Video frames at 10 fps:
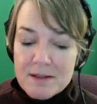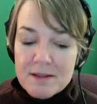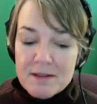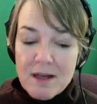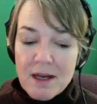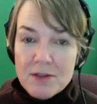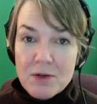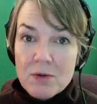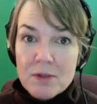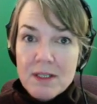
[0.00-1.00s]
I
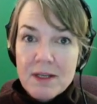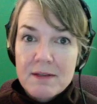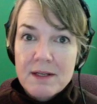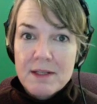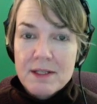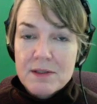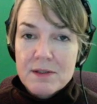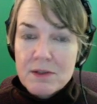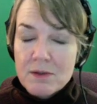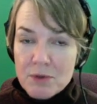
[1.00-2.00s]
totally get that.
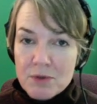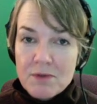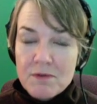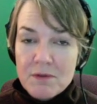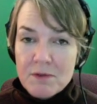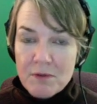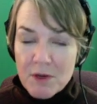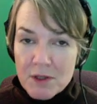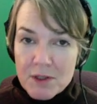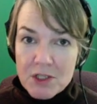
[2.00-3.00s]
They're very
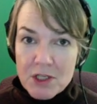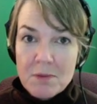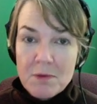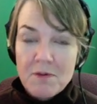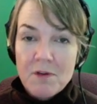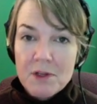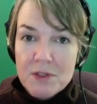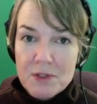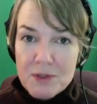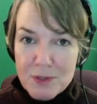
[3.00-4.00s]
legitimate fears
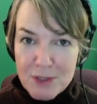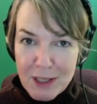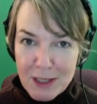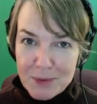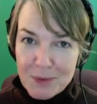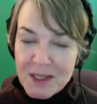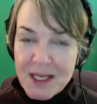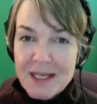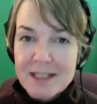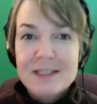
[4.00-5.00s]
associated with
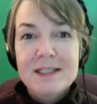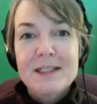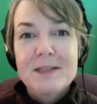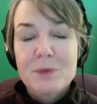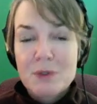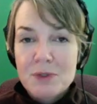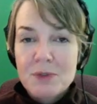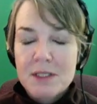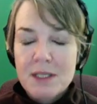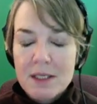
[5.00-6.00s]
that, with
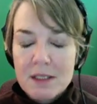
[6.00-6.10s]
doing that.